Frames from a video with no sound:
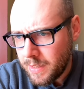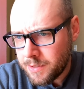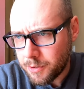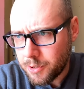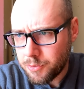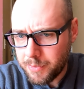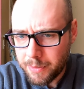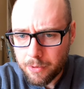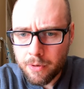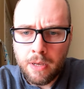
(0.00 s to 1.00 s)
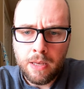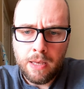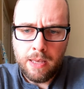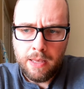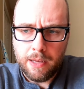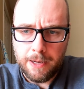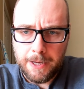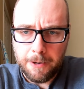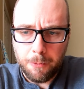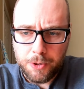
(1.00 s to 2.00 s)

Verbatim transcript: So just remember, Uh,